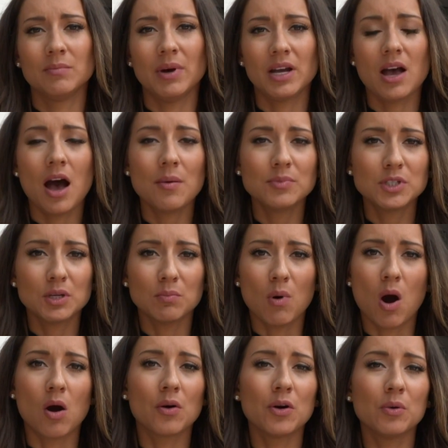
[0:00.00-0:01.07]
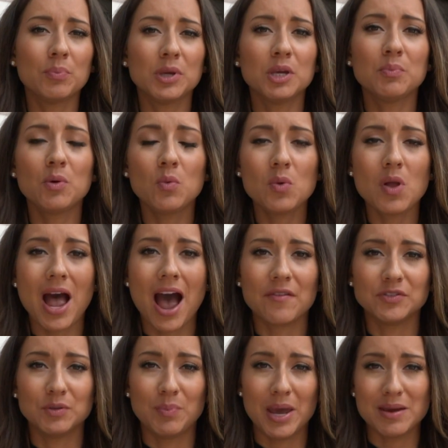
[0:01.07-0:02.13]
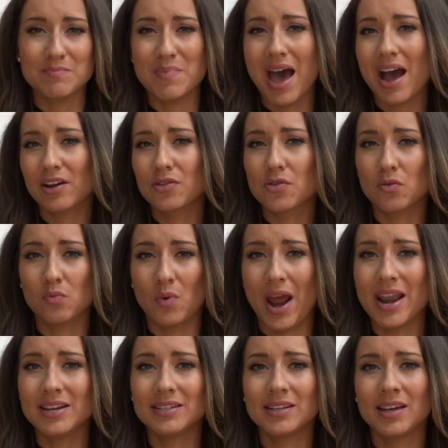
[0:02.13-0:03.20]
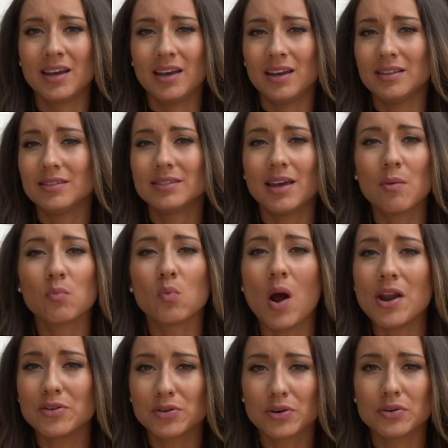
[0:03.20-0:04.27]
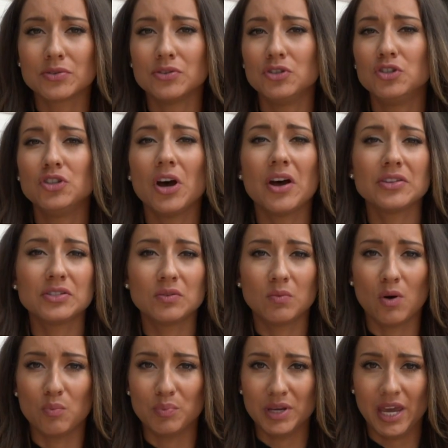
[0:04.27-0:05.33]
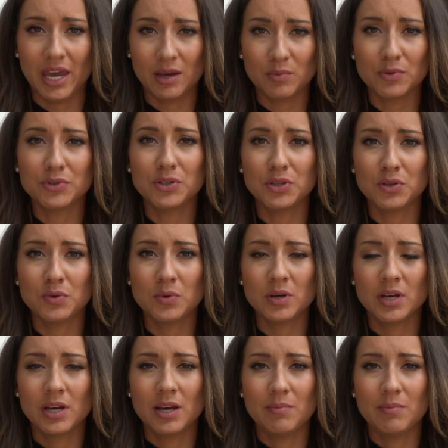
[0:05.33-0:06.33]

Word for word: But come tomorrow, people will have to pay back their rent and some renters just won't be able to.